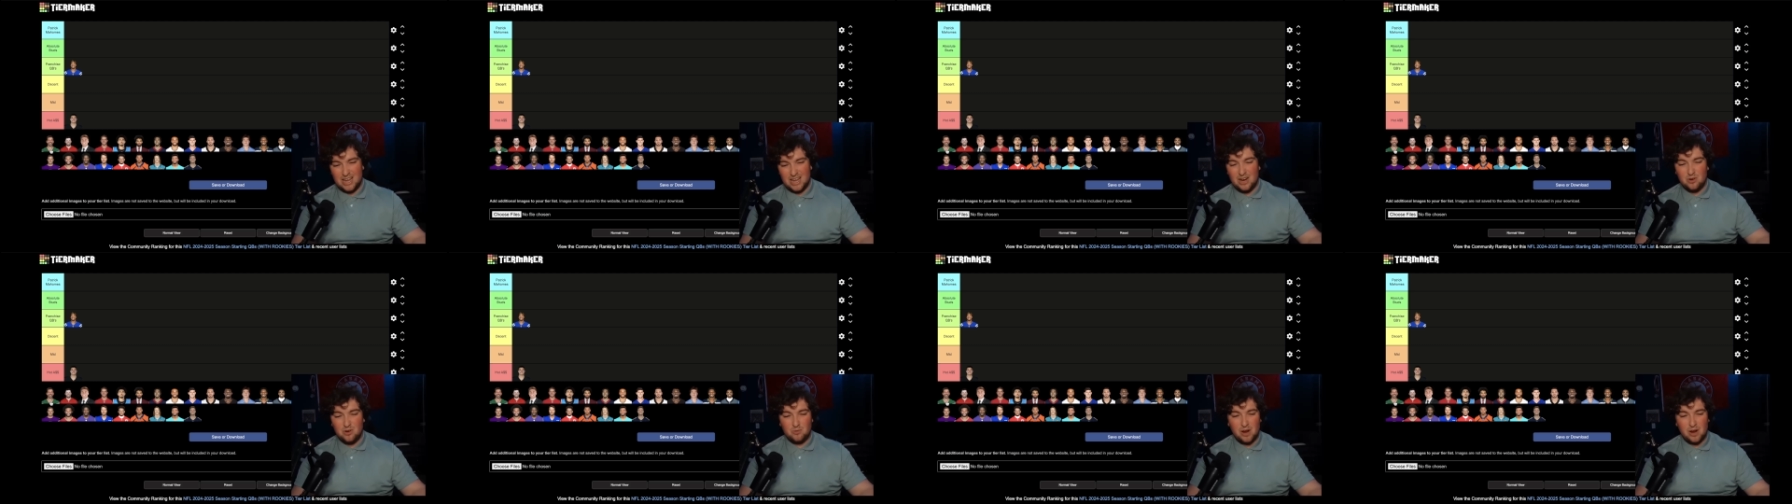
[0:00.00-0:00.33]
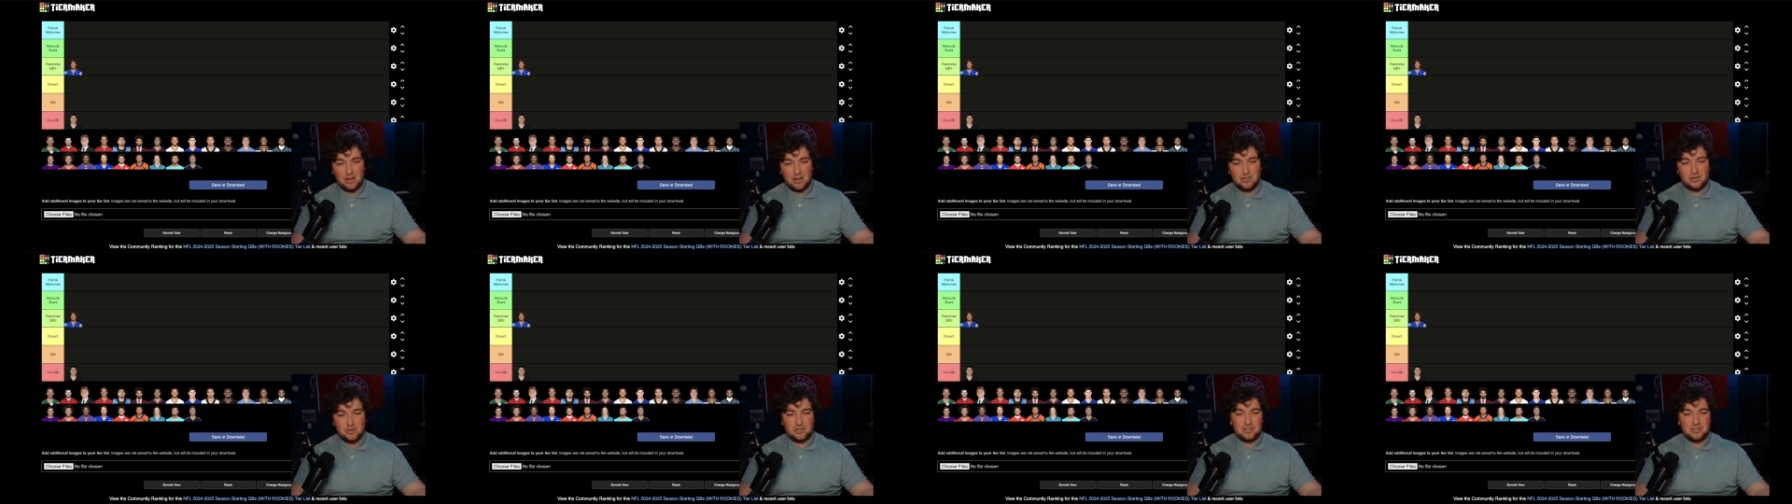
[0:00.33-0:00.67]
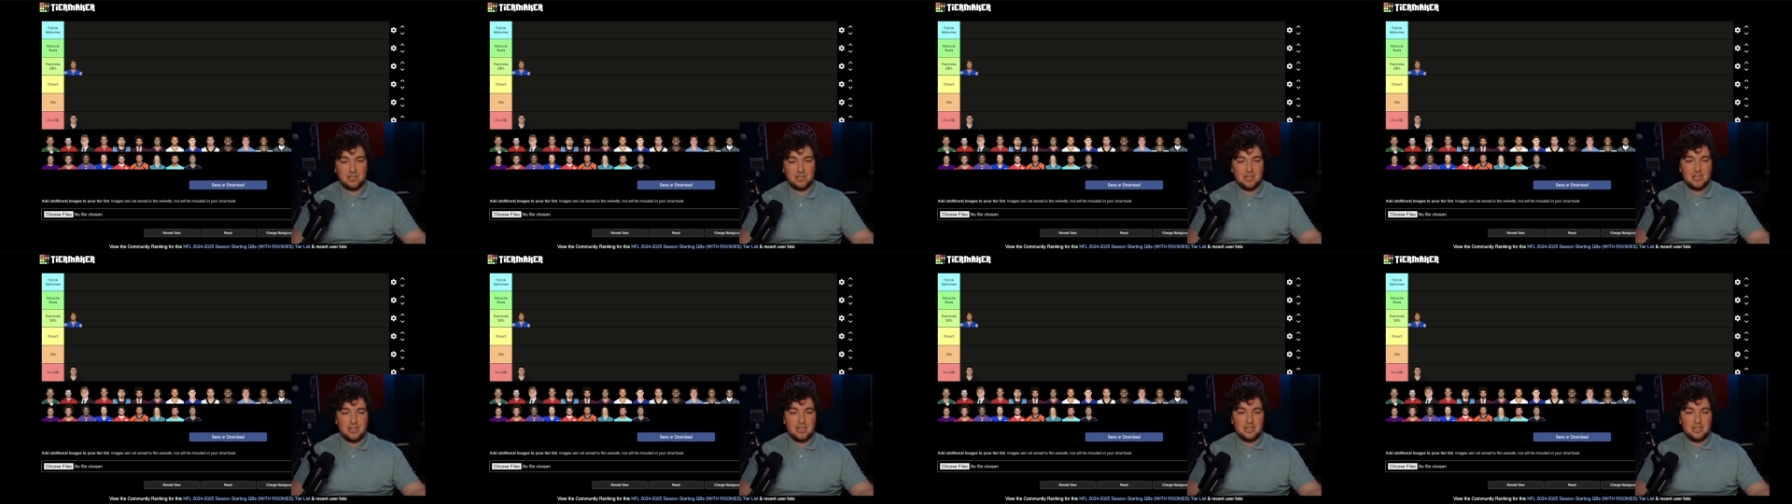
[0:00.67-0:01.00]
Aaron Rodgers
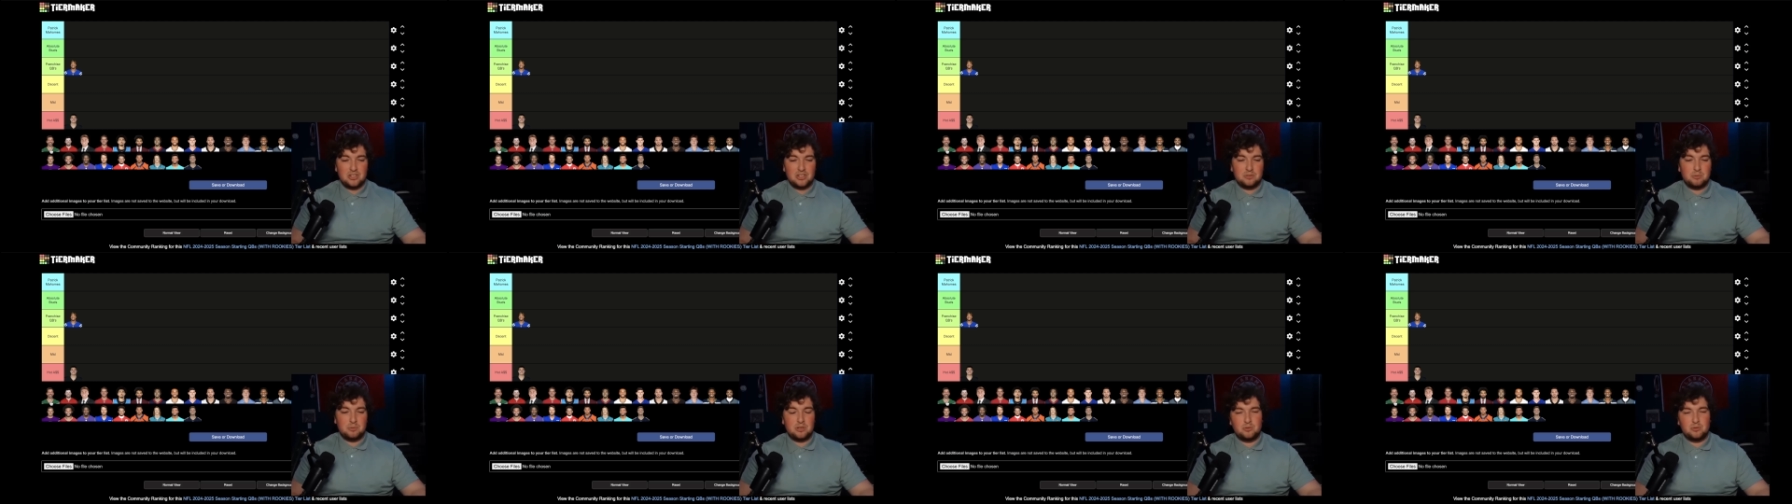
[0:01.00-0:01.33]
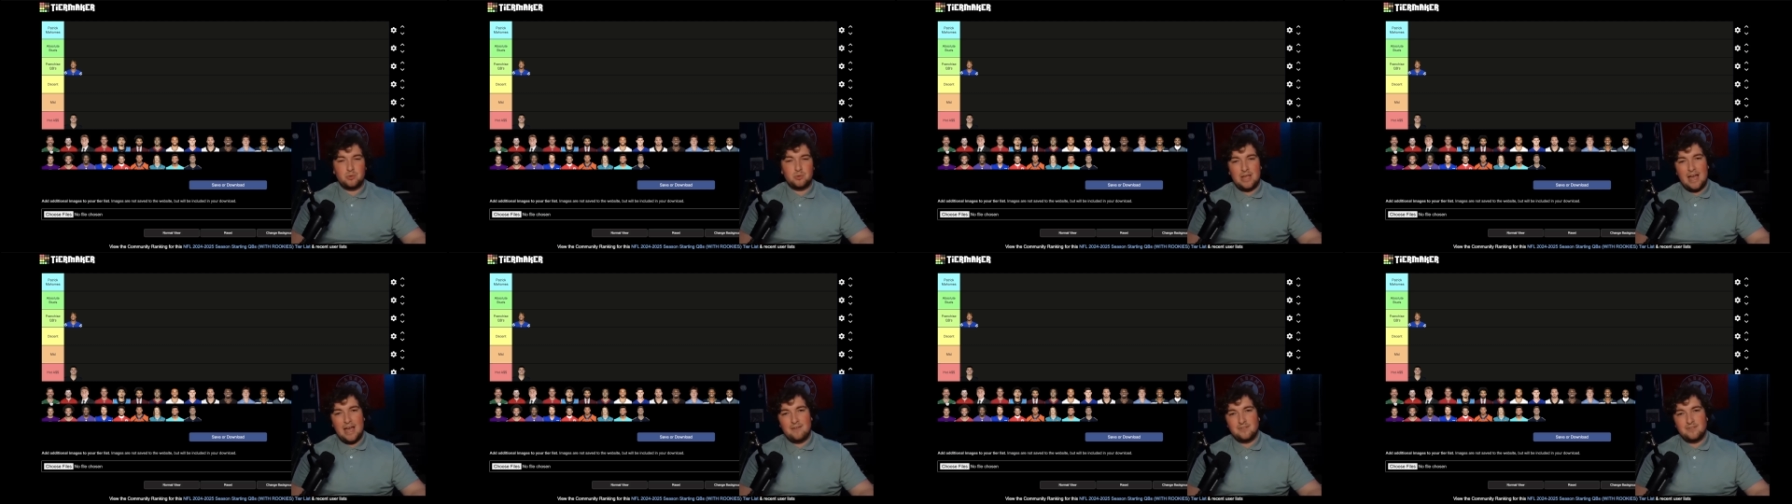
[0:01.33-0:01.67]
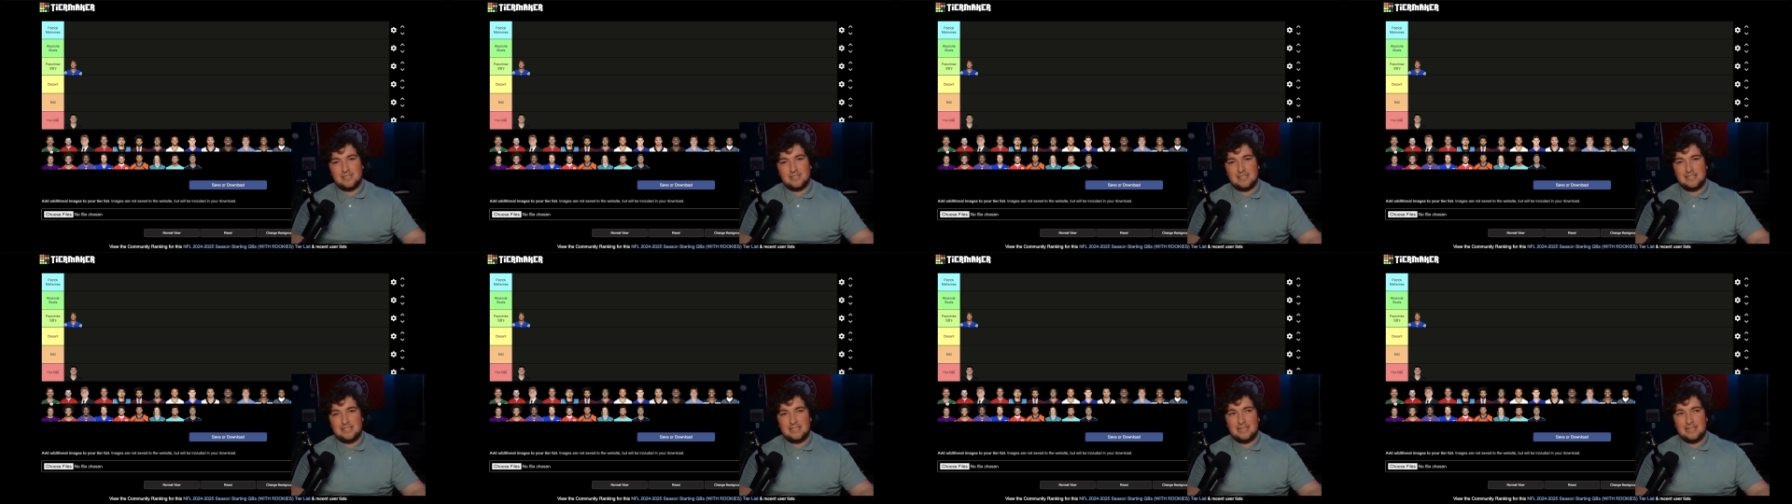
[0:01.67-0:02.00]
just because we haven't
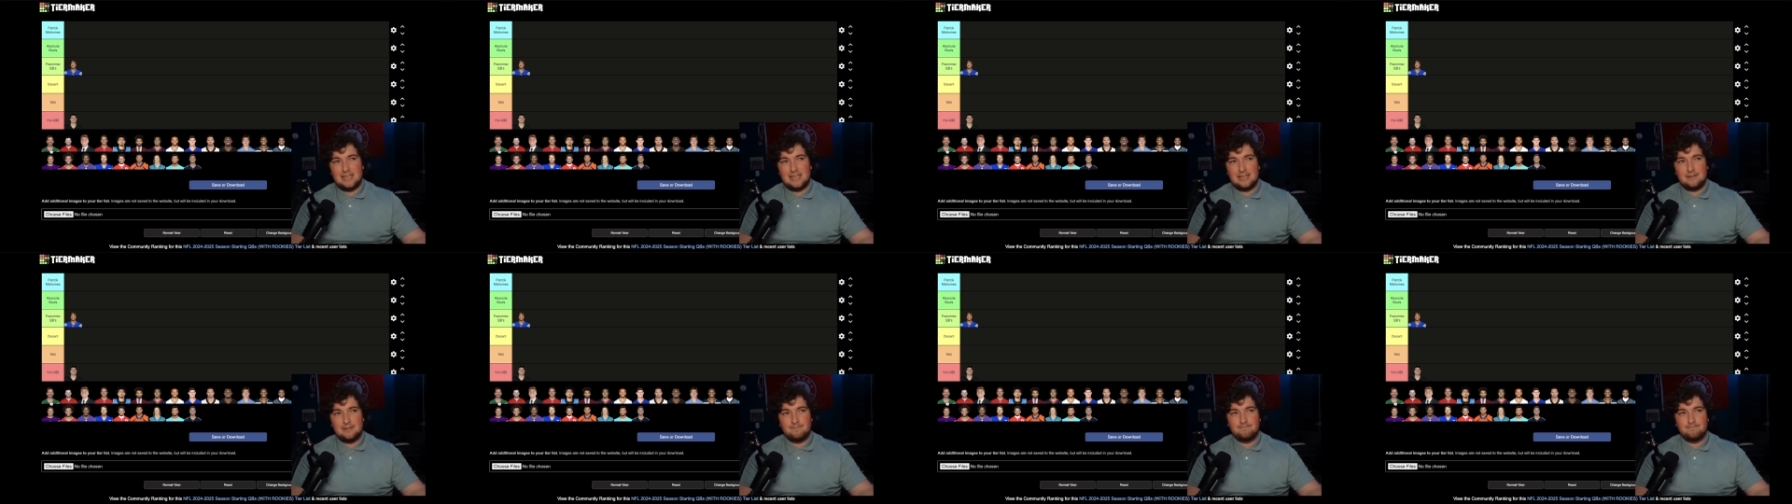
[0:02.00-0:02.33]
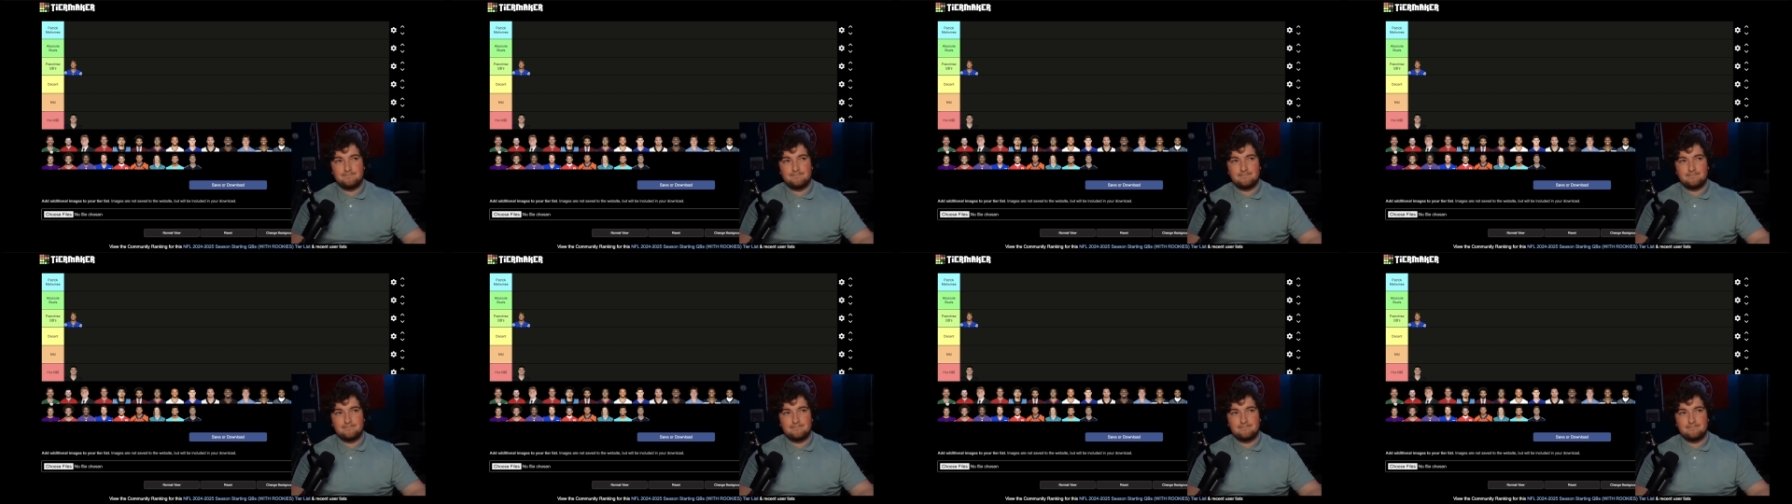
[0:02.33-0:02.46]
seen